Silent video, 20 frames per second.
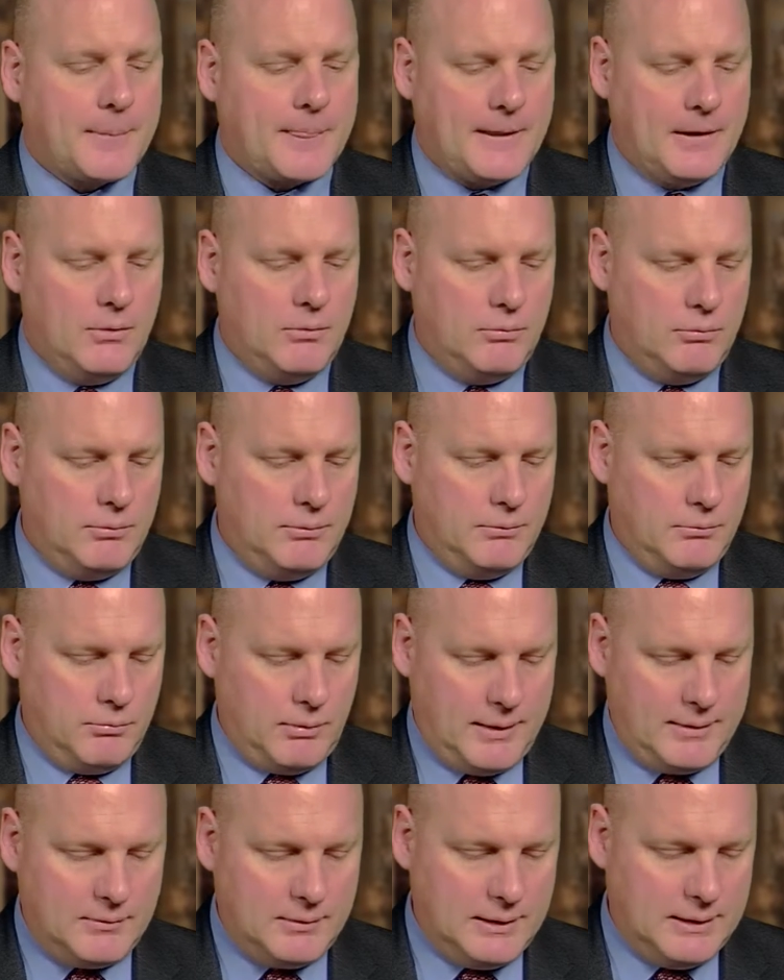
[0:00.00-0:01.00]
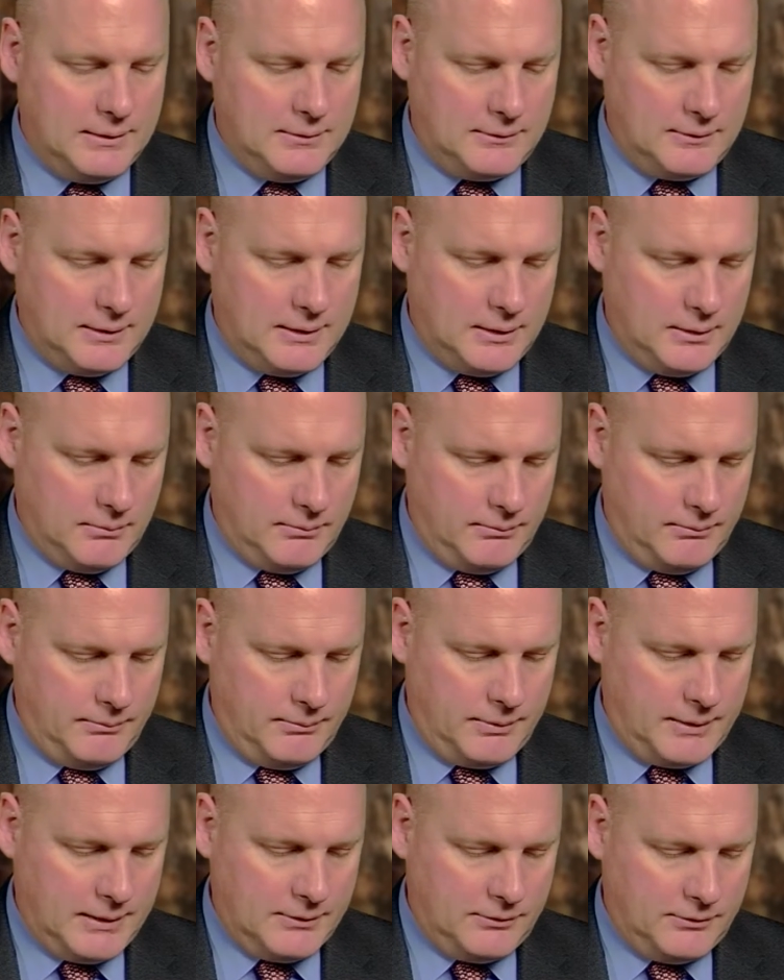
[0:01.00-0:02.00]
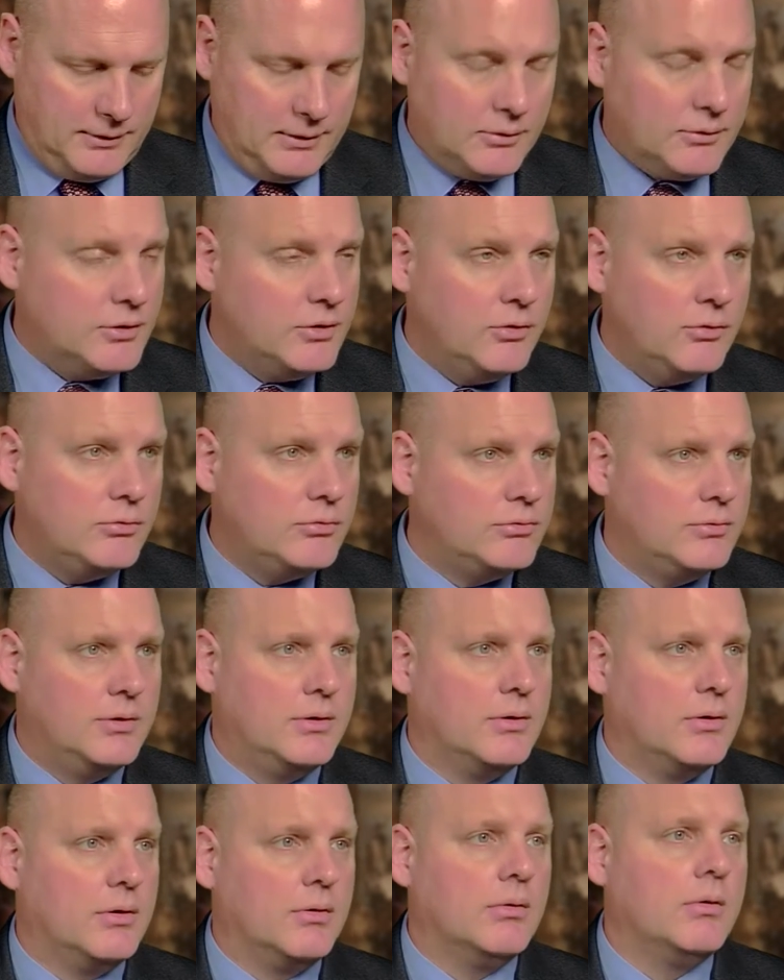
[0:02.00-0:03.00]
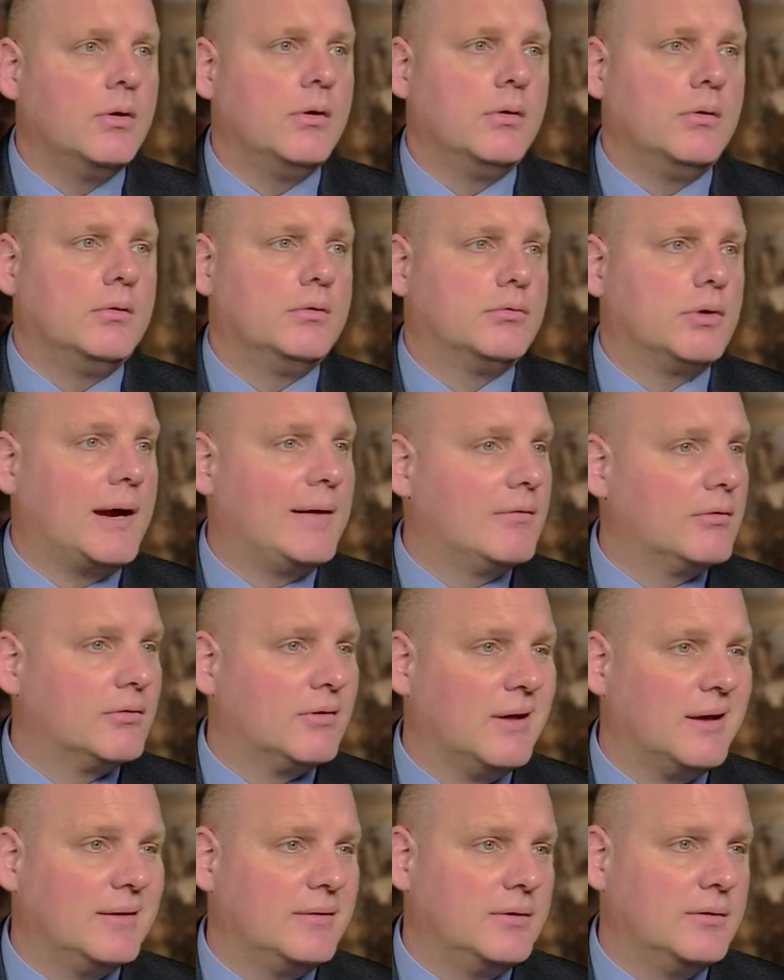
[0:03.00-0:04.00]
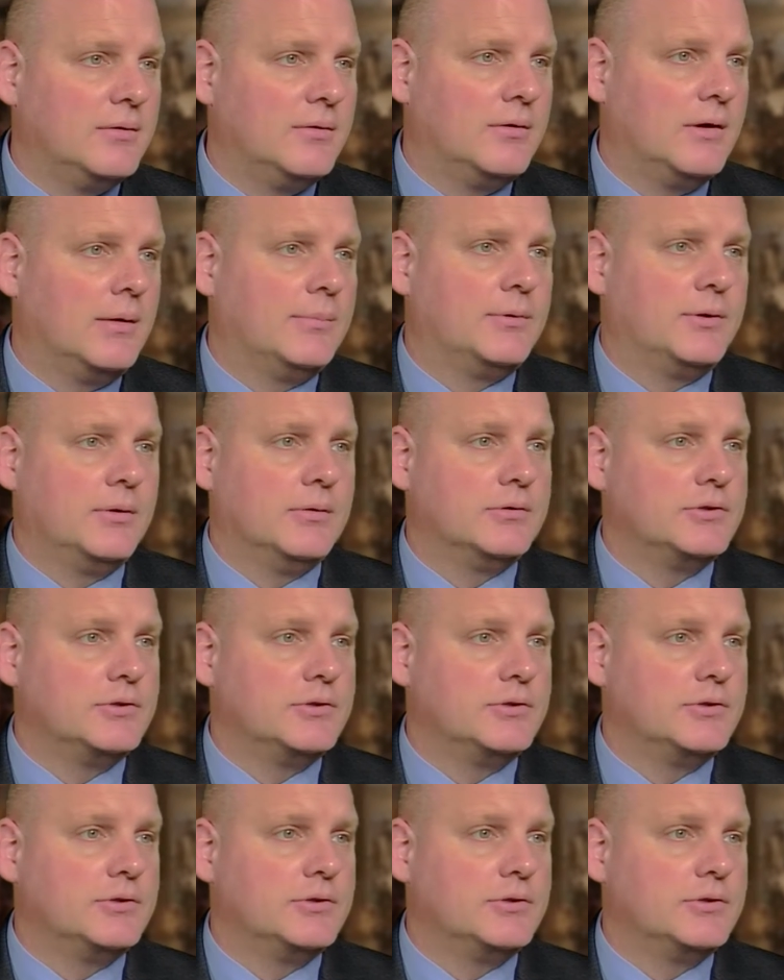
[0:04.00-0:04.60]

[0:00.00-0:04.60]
residents can still use their driver's license up till